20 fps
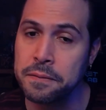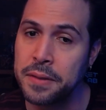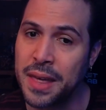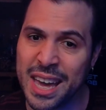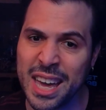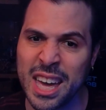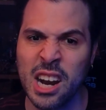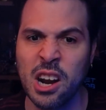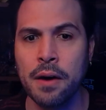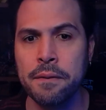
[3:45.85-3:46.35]
They
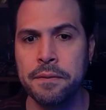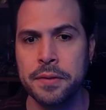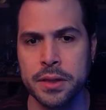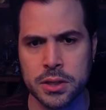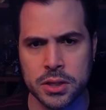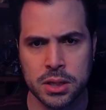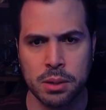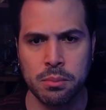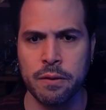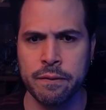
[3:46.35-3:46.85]
get off at the
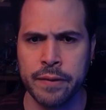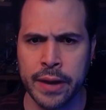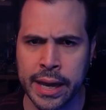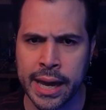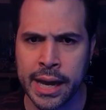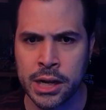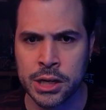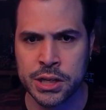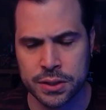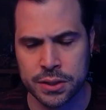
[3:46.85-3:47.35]
summer
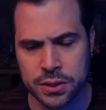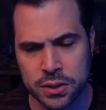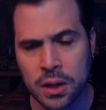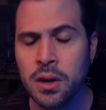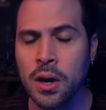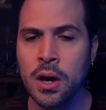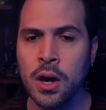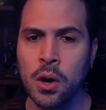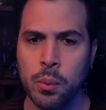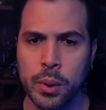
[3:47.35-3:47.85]
vacations
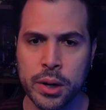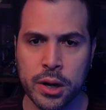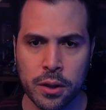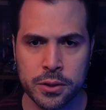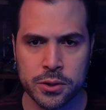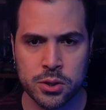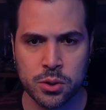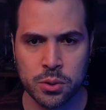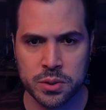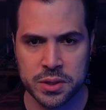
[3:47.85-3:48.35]
when all the
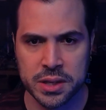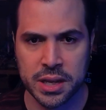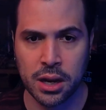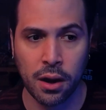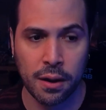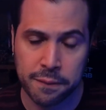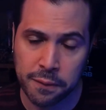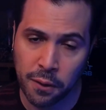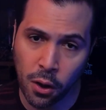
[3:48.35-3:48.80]
students get off.